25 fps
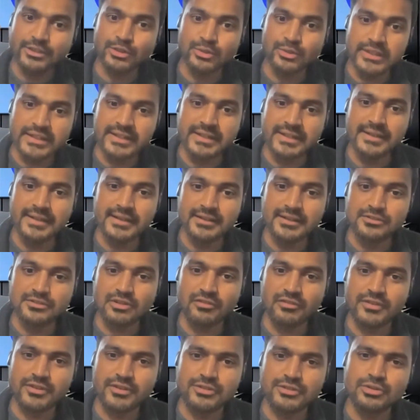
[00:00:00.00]
into the details
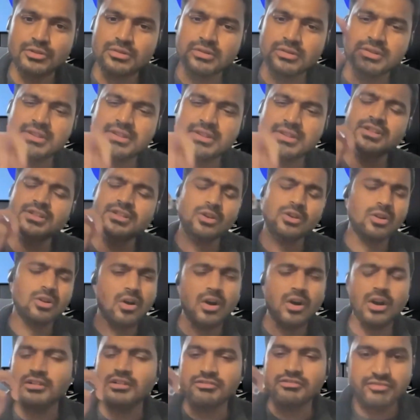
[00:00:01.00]
of it. So there's a
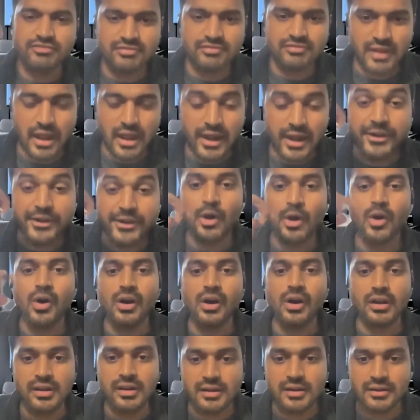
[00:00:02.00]
lot of ad
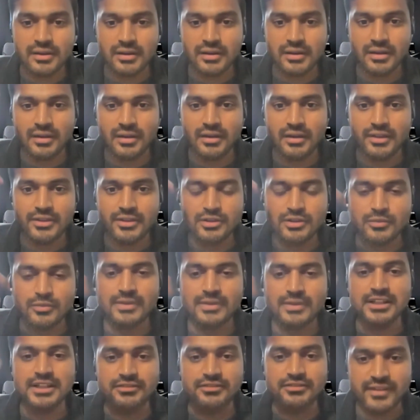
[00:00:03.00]
hoc
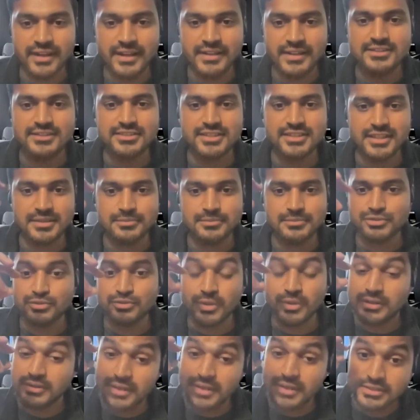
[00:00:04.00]
work that finance teams
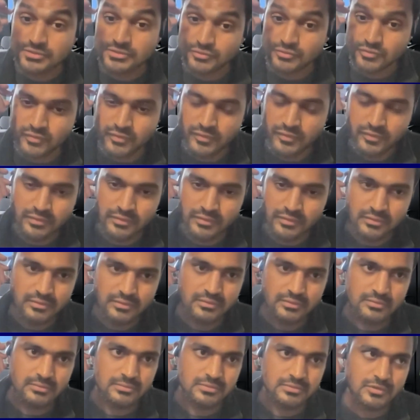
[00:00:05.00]
do, and that's
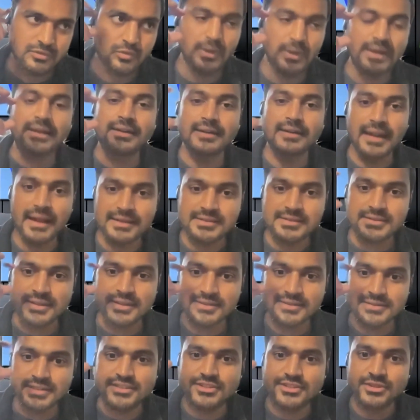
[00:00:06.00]
quite large,
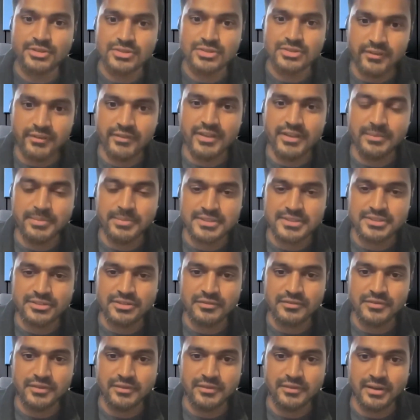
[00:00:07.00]
right? 60 to 70%
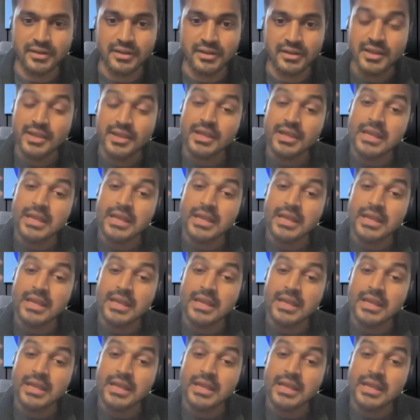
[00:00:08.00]
of the work.